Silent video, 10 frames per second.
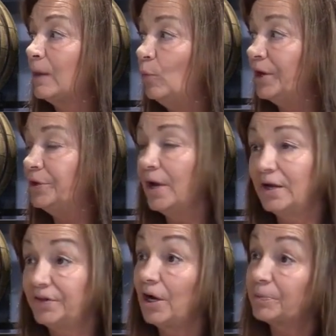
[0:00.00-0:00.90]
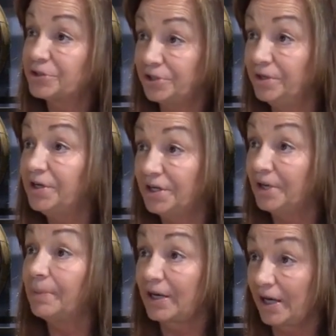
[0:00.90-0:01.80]
when you had the opportunity to
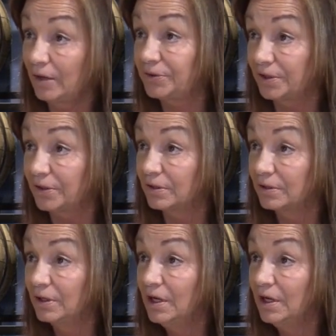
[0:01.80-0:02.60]
get back out there.